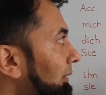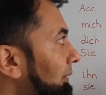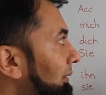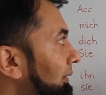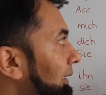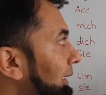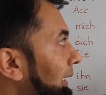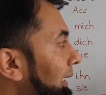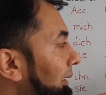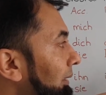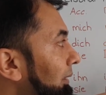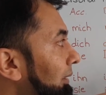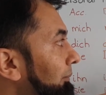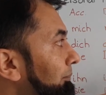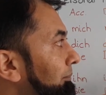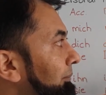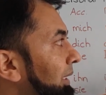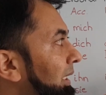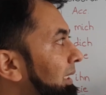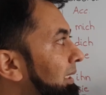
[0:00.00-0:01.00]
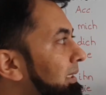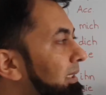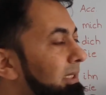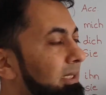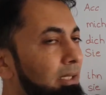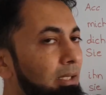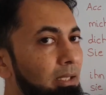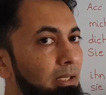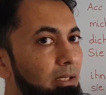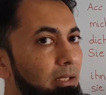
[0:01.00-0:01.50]
Lehrer
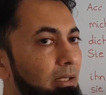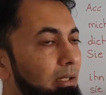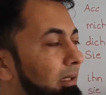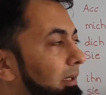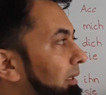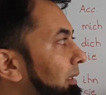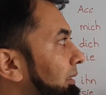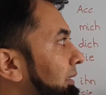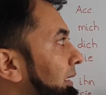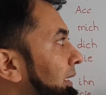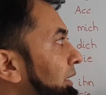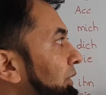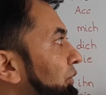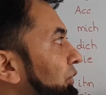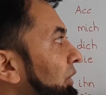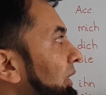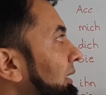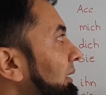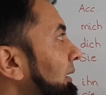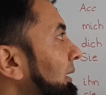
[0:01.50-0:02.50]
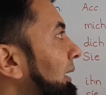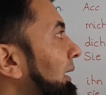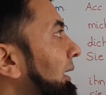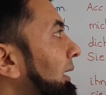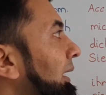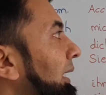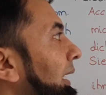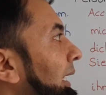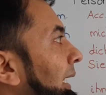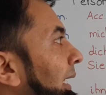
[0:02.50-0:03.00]
means teacher,
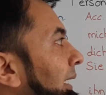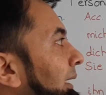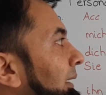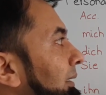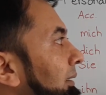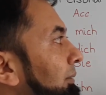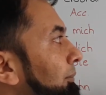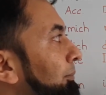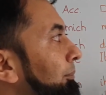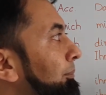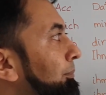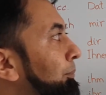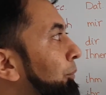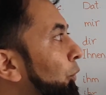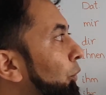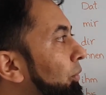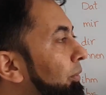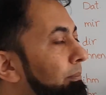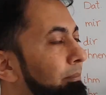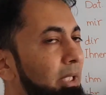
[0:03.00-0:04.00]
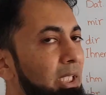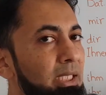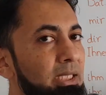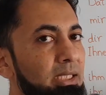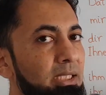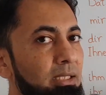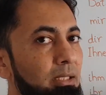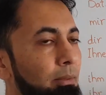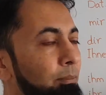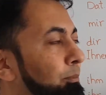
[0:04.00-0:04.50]
and Buch
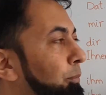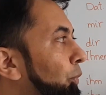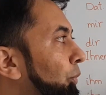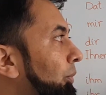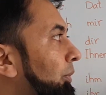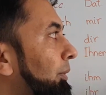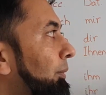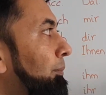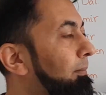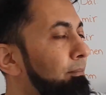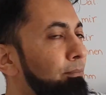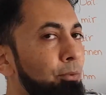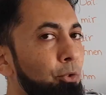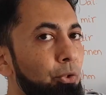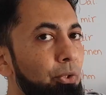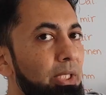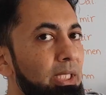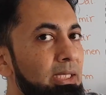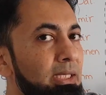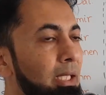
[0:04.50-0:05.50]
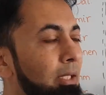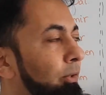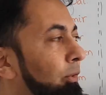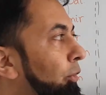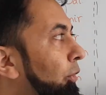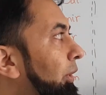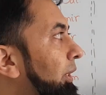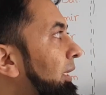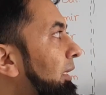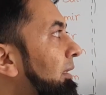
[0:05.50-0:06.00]
means book. Book is a
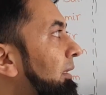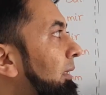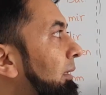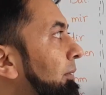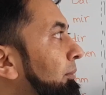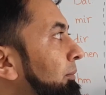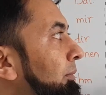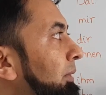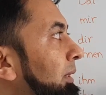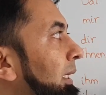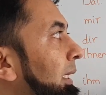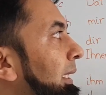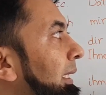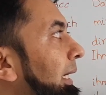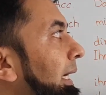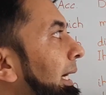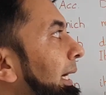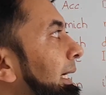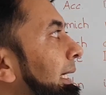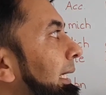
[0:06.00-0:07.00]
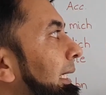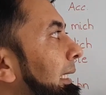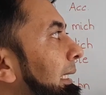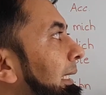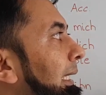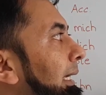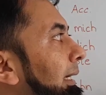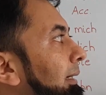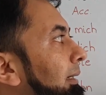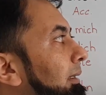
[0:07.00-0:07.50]
neuter noun and
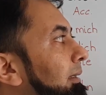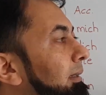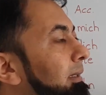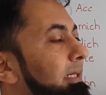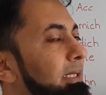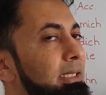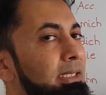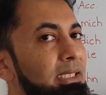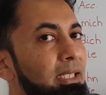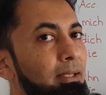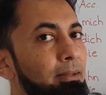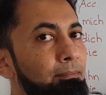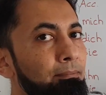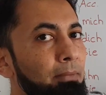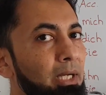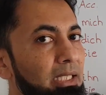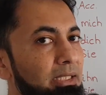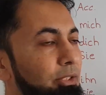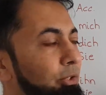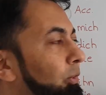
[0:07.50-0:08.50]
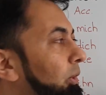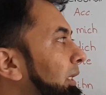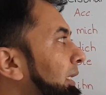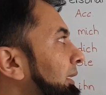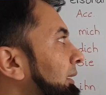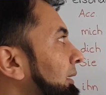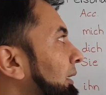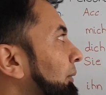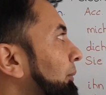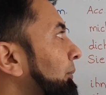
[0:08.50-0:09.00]
Lehrer is a
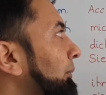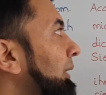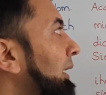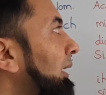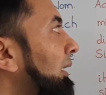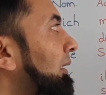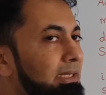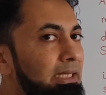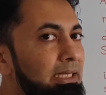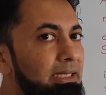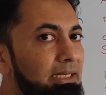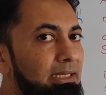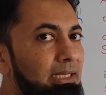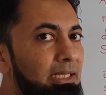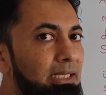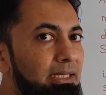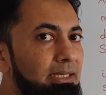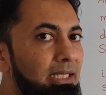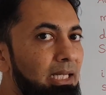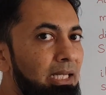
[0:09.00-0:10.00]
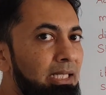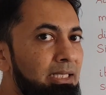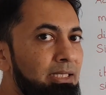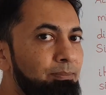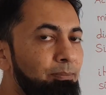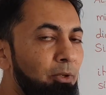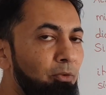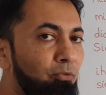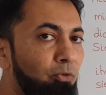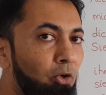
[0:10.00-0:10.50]
masculine noun. Since Lisa is
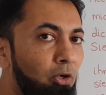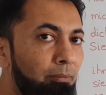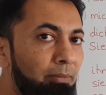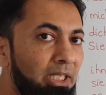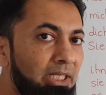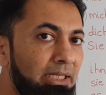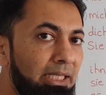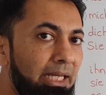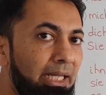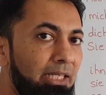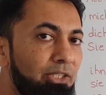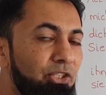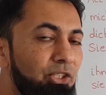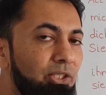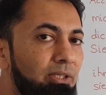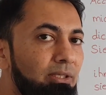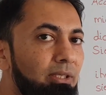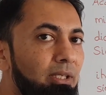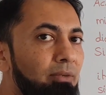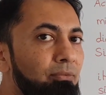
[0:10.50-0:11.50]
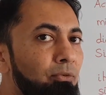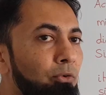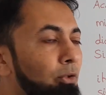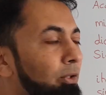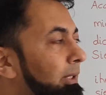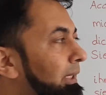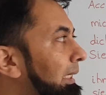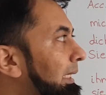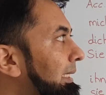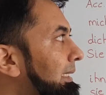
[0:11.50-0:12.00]
performing the action,
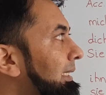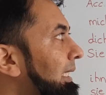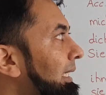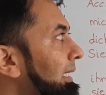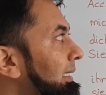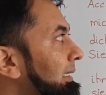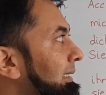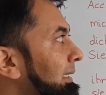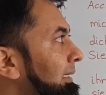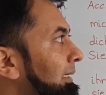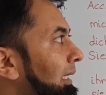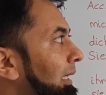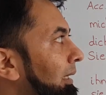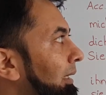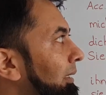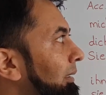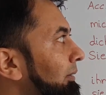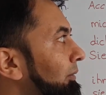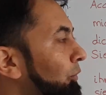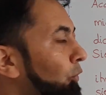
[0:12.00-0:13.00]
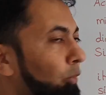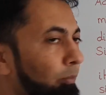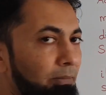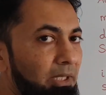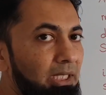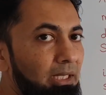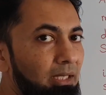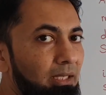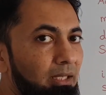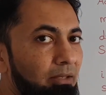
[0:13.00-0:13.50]
therefore Lisa is in the
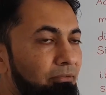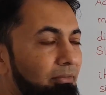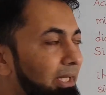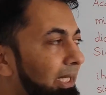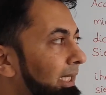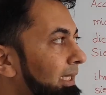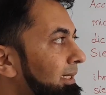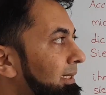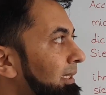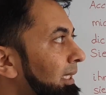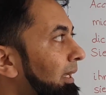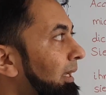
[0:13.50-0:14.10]
nominative case.